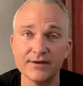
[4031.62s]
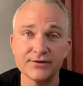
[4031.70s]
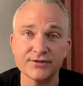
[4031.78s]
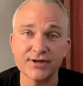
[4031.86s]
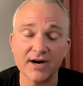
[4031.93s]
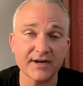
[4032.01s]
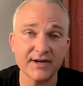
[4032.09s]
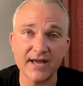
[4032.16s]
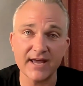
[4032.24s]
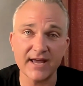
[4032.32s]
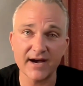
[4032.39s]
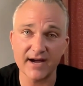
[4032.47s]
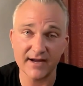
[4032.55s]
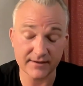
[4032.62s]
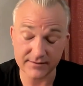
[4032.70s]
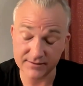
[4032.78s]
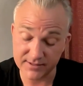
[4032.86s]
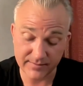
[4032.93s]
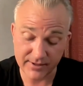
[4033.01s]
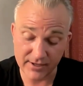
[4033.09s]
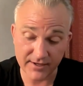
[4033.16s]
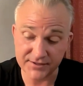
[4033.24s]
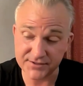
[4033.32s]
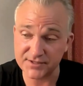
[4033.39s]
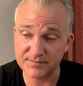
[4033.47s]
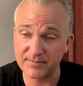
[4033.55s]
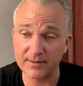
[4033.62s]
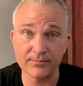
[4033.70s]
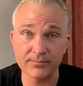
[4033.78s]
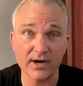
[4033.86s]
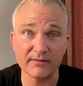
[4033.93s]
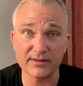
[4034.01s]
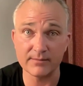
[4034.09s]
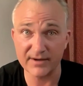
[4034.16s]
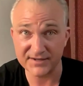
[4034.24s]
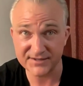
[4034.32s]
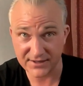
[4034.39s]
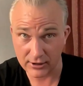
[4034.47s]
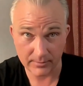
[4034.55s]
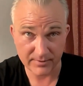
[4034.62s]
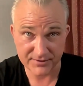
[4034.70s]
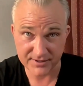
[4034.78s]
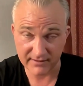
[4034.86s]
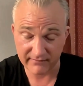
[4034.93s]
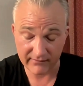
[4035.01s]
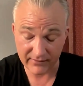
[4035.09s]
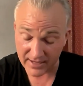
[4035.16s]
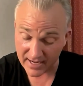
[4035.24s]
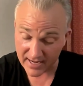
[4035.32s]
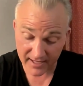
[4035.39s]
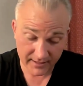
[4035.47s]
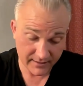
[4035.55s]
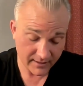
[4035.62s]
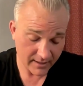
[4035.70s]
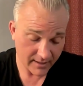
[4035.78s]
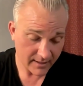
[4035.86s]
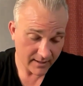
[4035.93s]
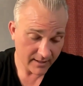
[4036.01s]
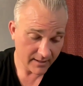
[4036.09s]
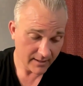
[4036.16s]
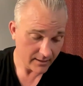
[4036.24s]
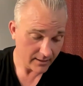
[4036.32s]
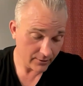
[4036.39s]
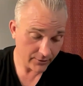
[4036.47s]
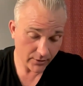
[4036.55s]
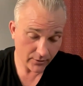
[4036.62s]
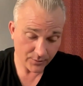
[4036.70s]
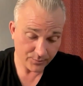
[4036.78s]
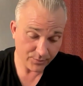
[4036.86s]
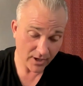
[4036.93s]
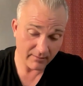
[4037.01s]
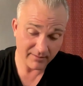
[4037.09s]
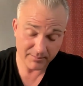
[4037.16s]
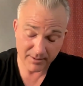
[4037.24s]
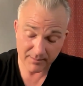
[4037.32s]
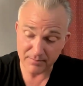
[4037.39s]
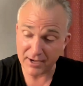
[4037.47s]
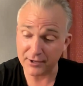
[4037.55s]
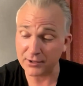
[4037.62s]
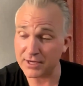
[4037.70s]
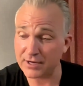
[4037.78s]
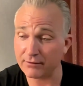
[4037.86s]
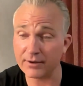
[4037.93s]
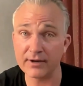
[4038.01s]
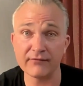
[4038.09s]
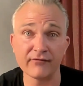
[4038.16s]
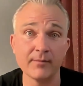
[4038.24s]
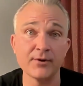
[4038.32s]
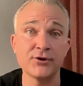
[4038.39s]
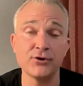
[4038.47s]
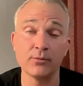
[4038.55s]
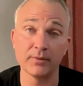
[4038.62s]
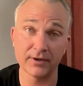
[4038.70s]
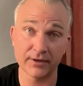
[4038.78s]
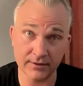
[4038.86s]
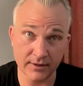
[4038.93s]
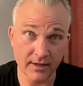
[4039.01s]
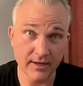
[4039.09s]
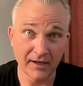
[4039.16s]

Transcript: talking to A I, to be honest, has been probably the best therapist I've ever had, although it'd probably be better hearing it from a human.